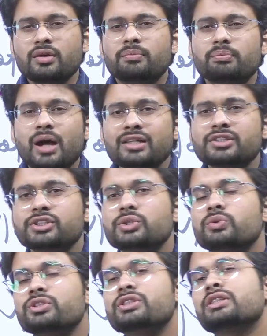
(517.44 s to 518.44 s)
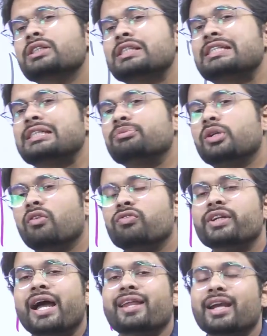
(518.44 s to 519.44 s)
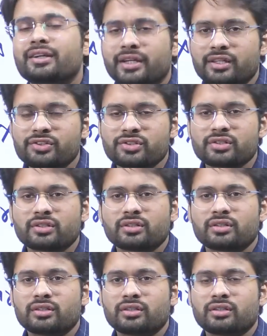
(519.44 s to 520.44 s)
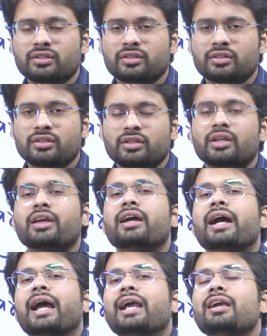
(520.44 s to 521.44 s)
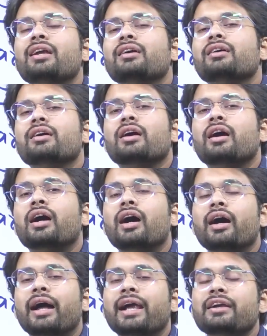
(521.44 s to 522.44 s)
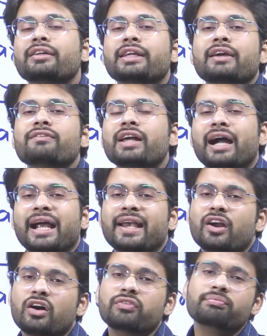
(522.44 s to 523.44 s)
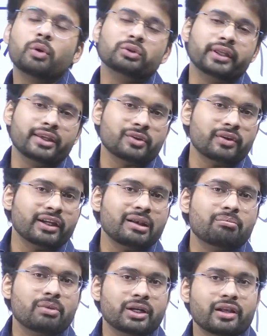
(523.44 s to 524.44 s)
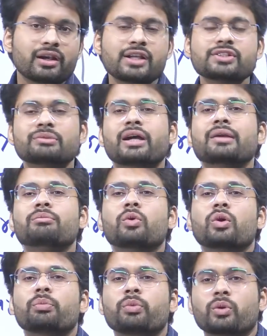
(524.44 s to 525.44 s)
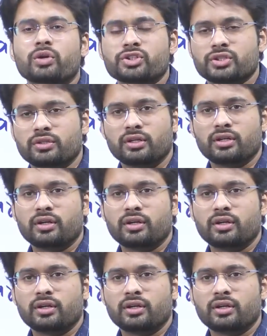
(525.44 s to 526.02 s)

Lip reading: Marx used the concept of dialectics and gave the idea of both historical materialism and mode of production.